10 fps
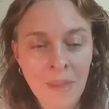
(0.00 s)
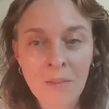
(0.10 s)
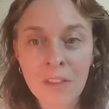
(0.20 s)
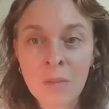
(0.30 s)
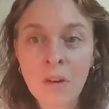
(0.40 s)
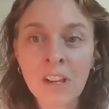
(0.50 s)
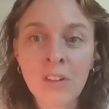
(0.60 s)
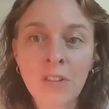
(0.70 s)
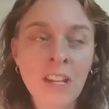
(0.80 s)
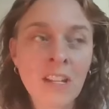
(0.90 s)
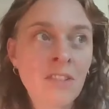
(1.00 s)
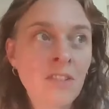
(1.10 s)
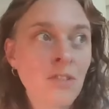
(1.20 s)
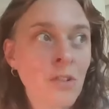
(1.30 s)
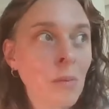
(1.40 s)
having the
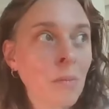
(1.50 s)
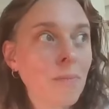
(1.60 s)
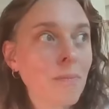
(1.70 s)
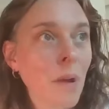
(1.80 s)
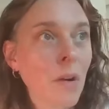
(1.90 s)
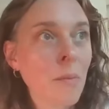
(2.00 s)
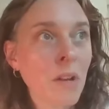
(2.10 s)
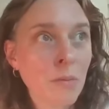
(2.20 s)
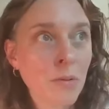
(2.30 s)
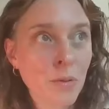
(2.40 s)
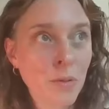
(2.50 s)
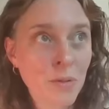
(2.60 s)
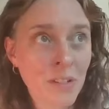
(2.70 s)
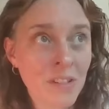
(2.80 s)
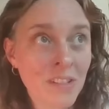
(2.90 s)
migraines during
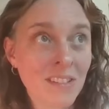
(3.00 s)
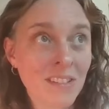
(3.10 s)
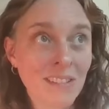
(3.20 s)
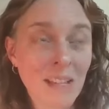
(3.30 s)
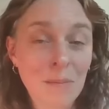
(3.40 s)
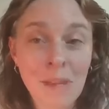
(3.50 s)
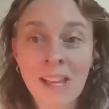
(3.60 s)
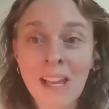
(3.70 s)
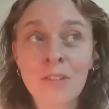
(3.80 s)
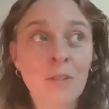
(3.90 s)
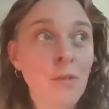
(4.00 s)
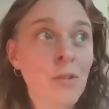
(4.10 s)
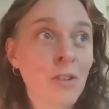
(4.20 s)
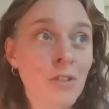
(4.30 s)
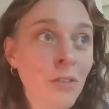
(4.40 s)
perimenopause and it being out of
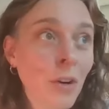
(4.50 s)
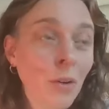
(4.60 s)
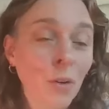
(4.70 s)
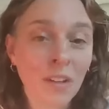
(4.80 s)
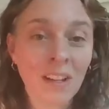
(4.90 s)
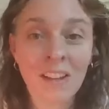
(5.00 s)
your control,